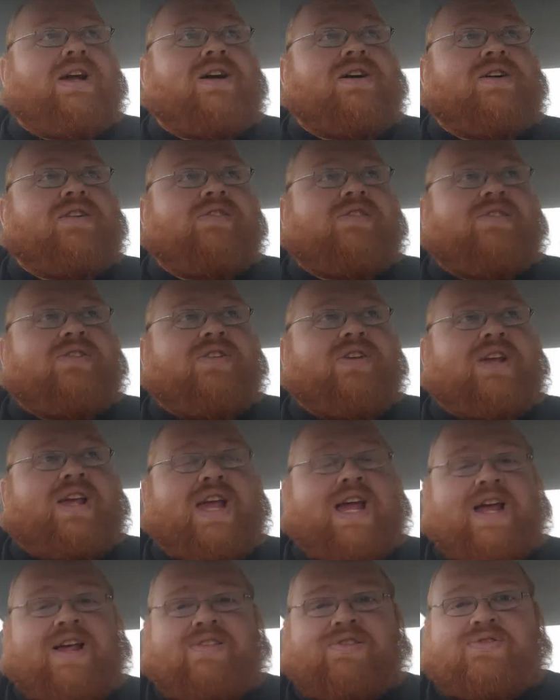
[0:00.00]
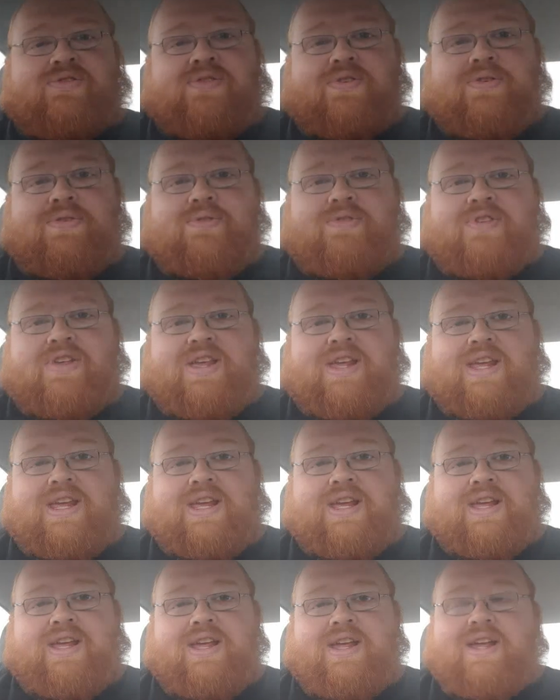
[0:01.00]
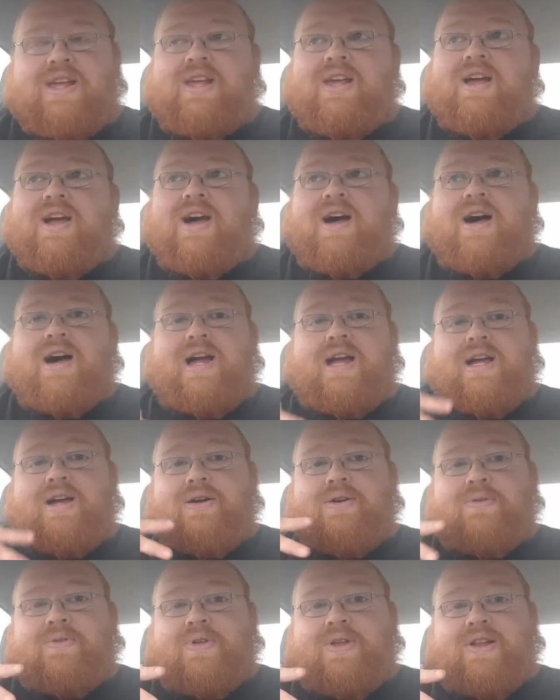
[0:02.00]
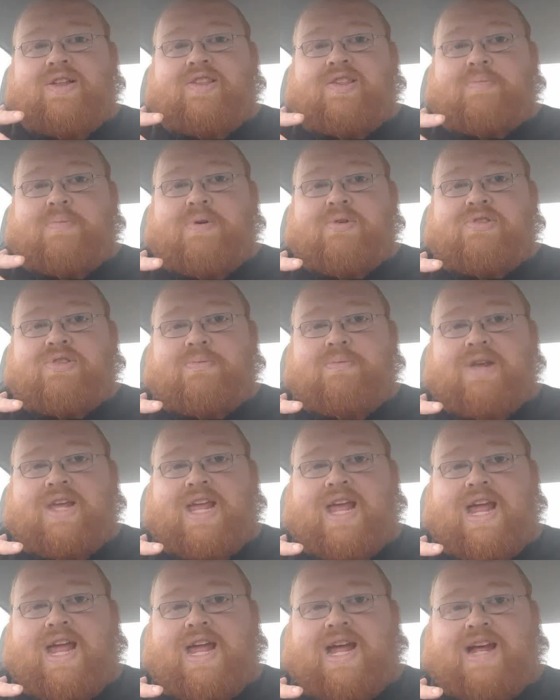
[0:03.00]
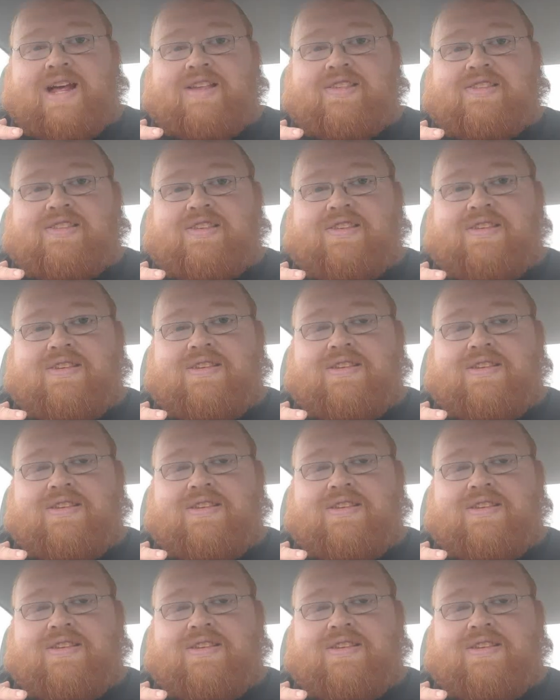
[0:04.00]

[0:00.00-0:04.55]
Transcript: constantly cast true seeing higher than it's supposed to be cast,